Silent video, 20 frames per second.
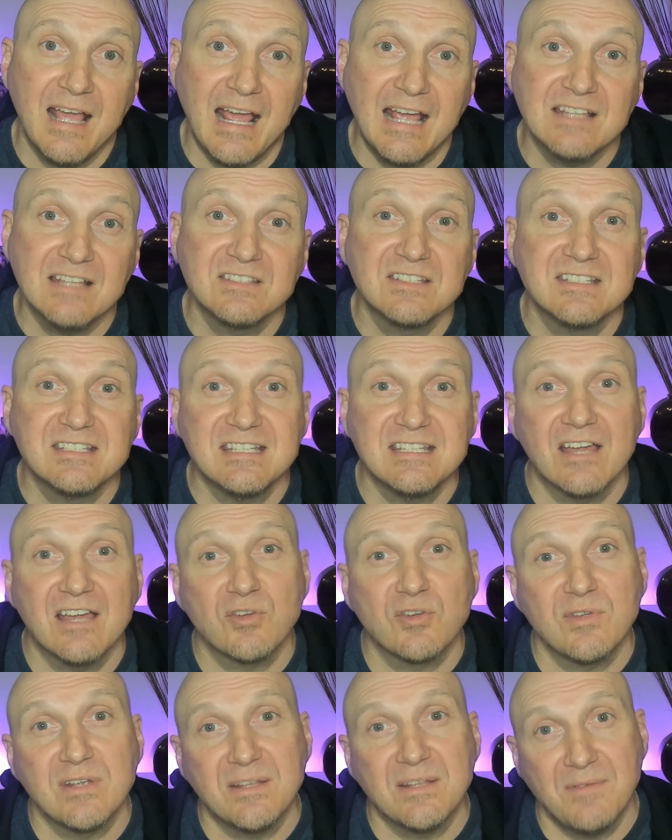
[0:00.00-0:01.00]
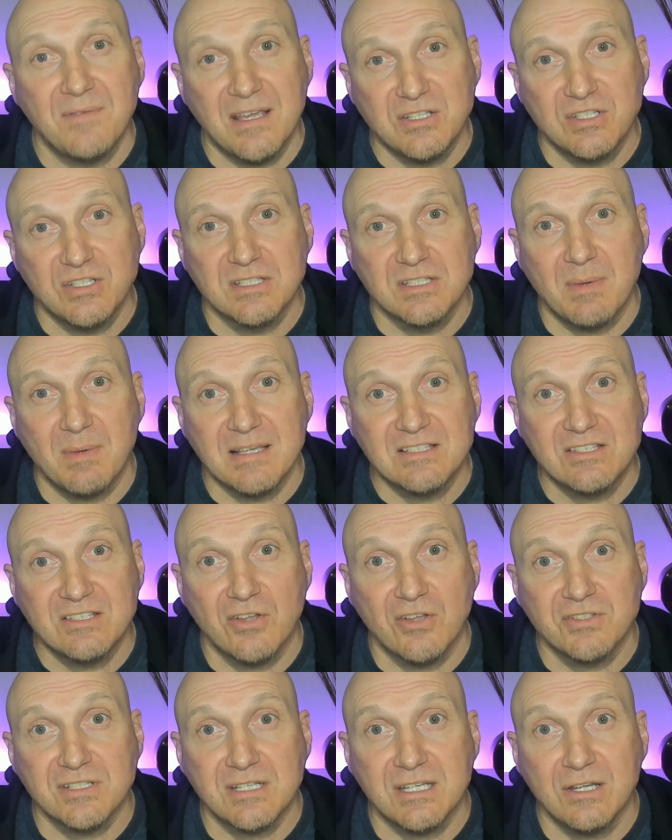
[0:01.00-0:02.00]
and to see other innovations by
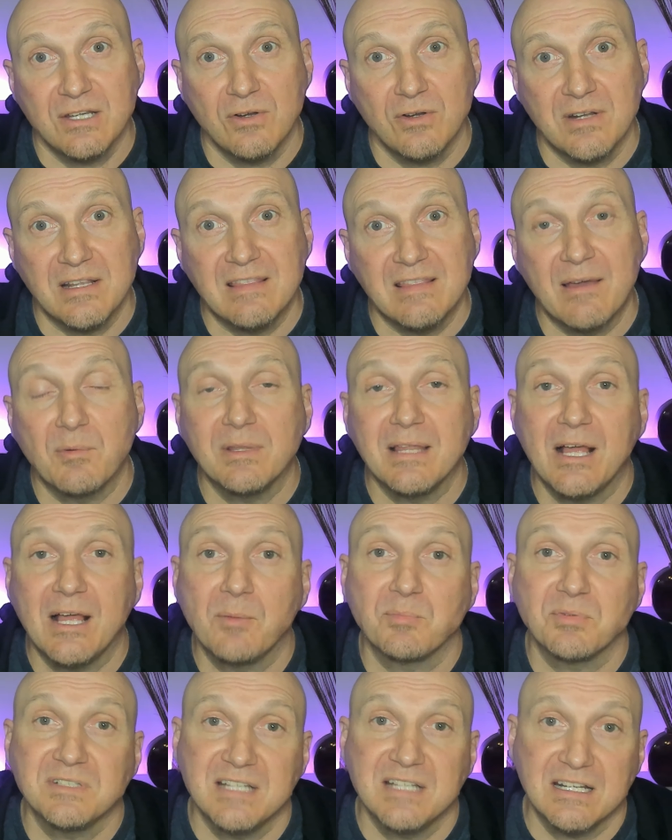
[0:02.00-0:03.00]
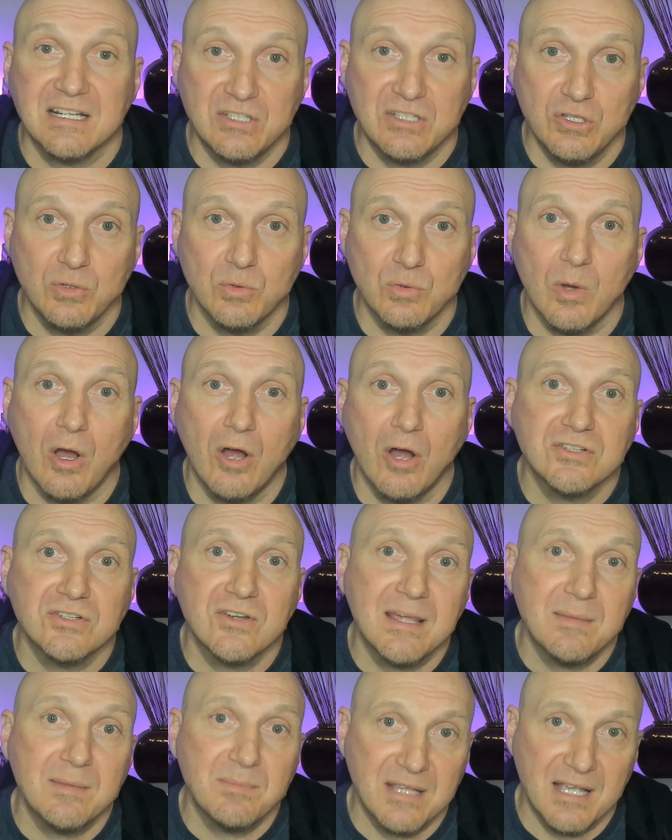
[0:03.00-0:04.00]
Salt Security that will help protect you on
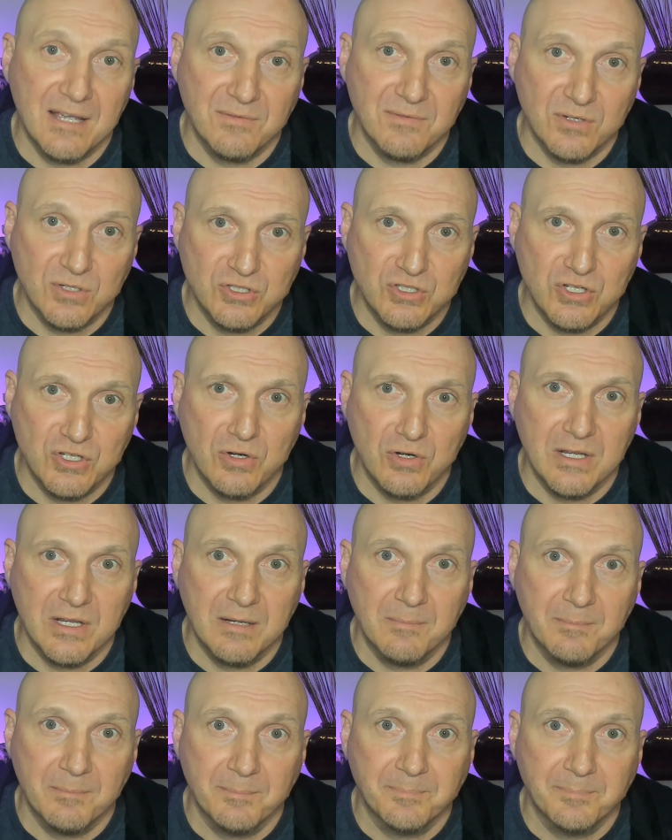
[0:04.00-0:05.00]
your API first journey.